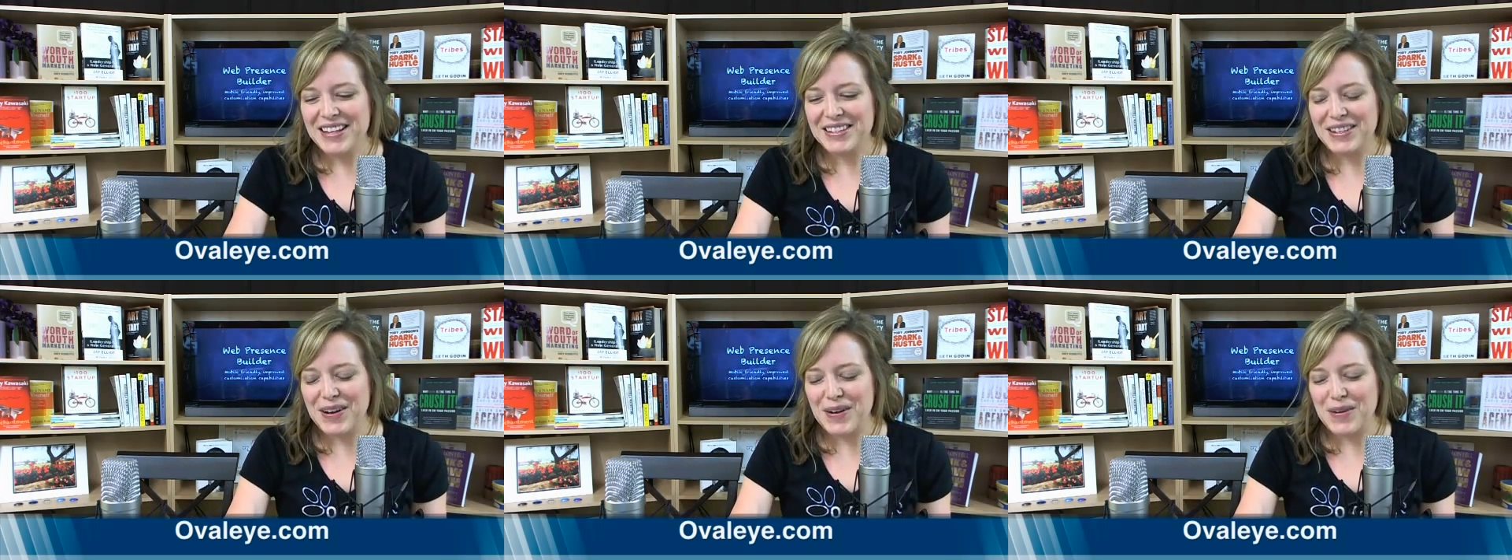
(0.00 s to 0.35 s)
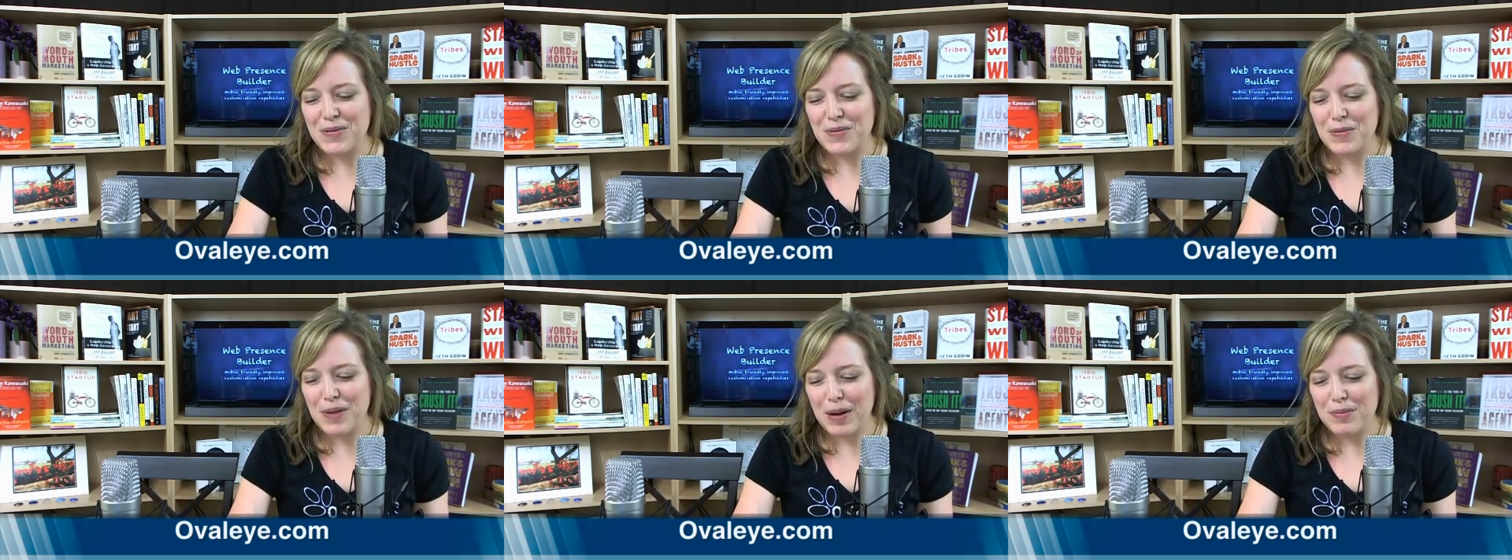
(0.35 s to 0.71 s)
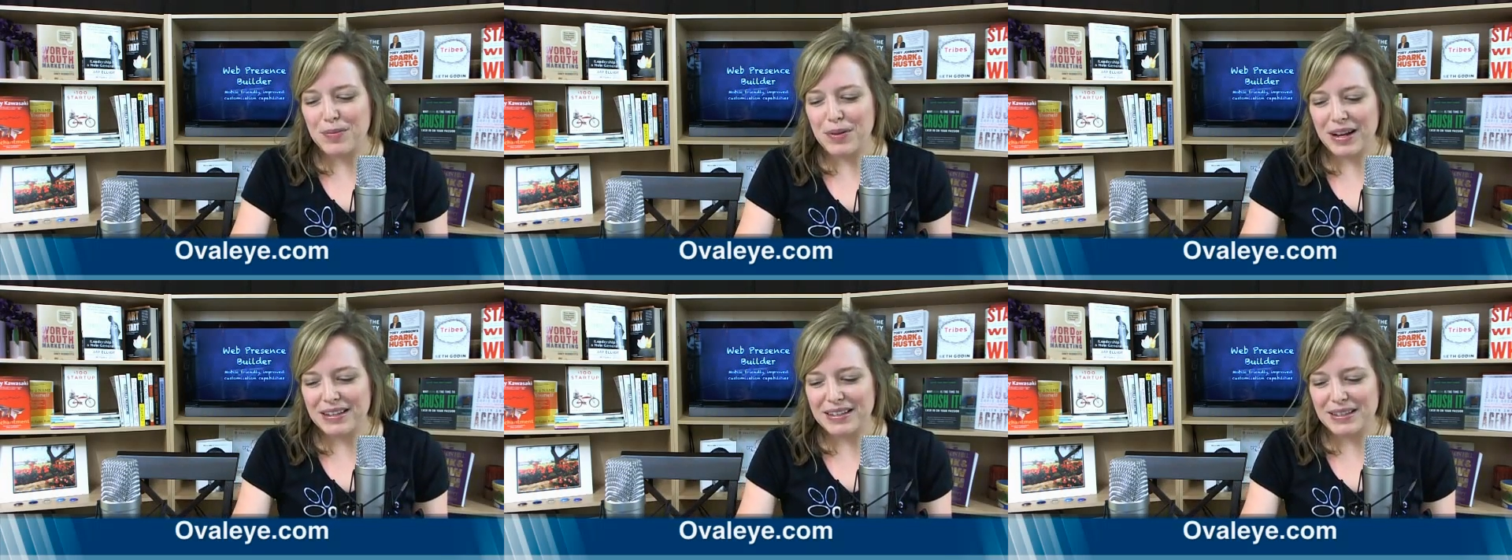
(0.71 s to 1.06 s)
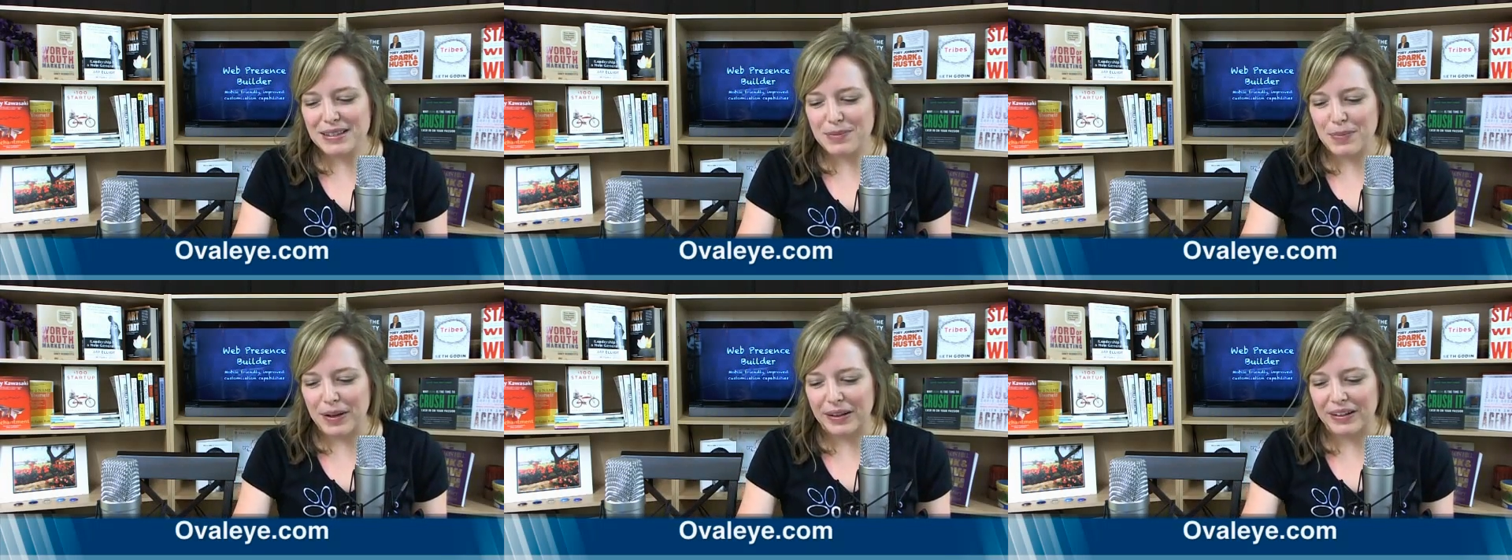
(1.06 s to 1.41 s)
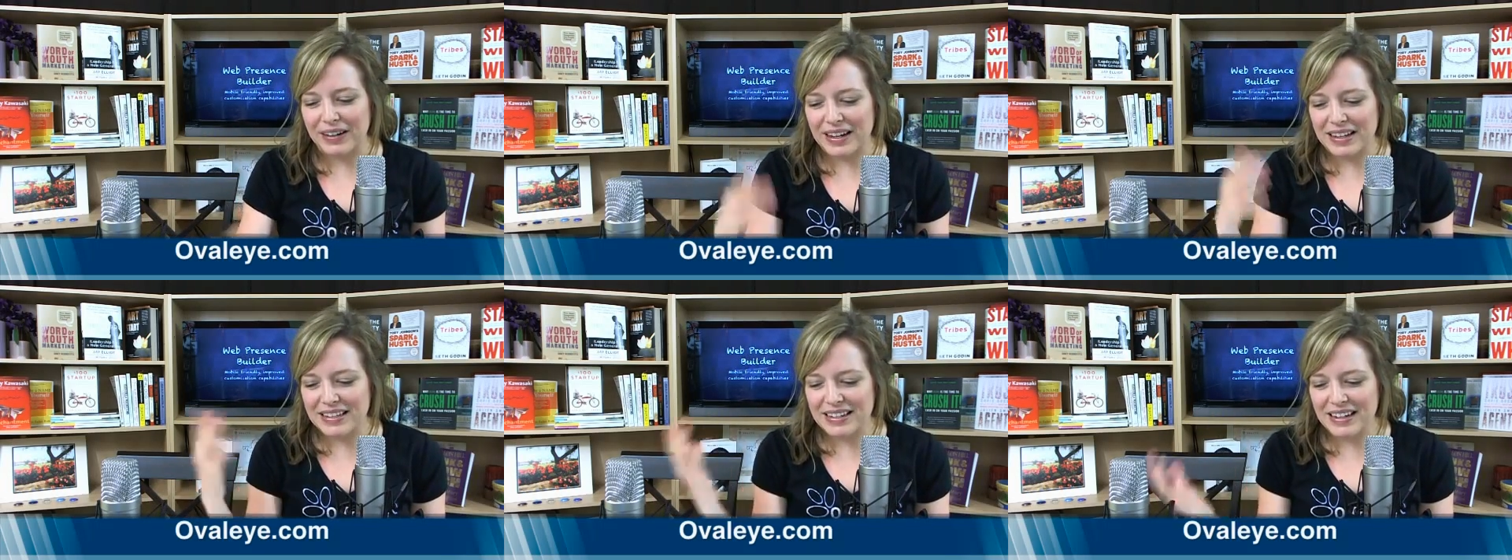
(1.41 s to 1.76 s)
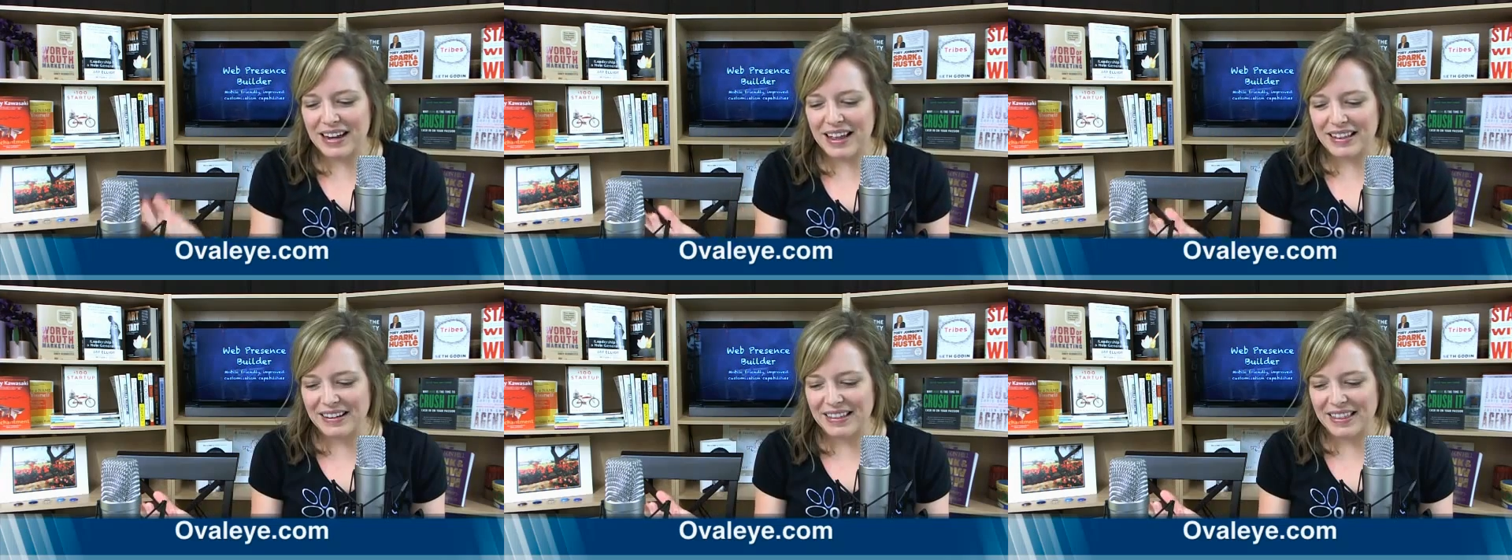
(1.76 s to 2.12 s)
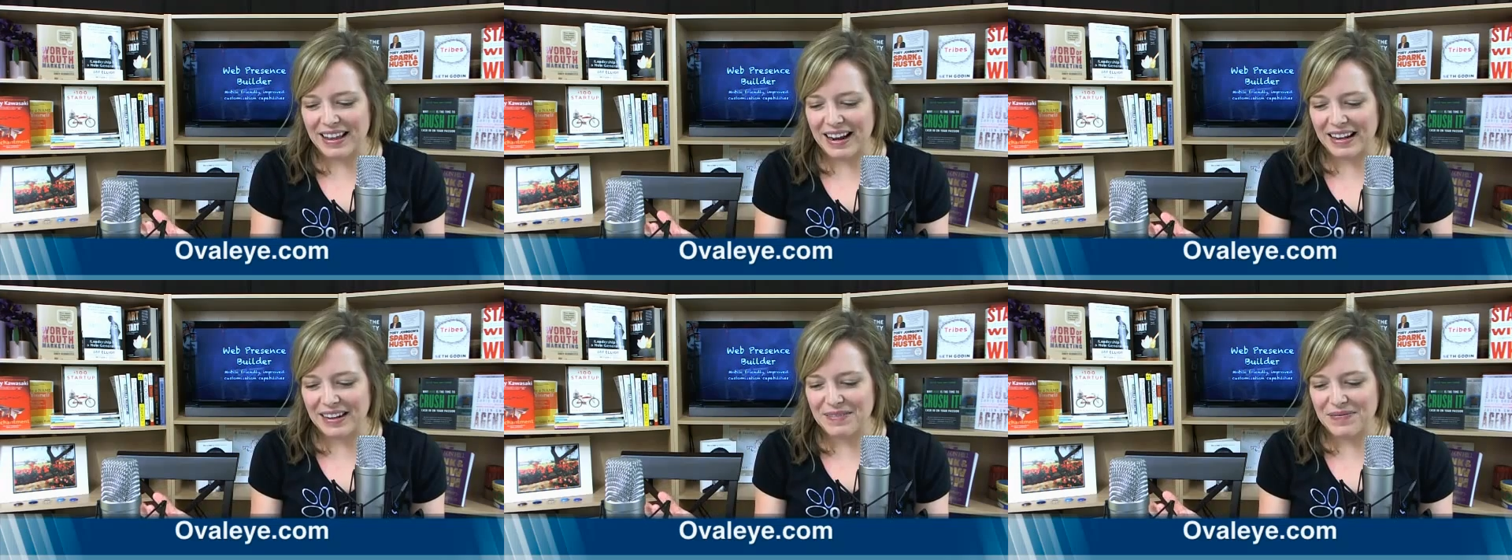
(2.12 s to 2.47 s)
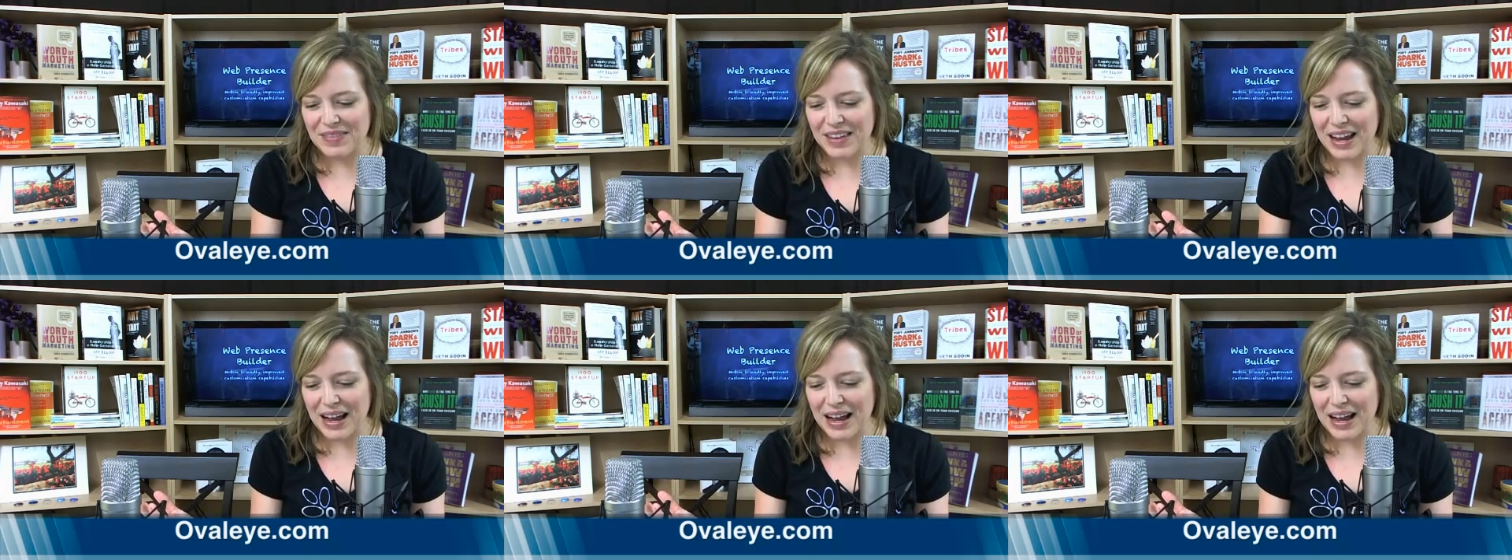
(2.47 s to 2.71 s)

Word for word: So Web Presence Builder is another thing.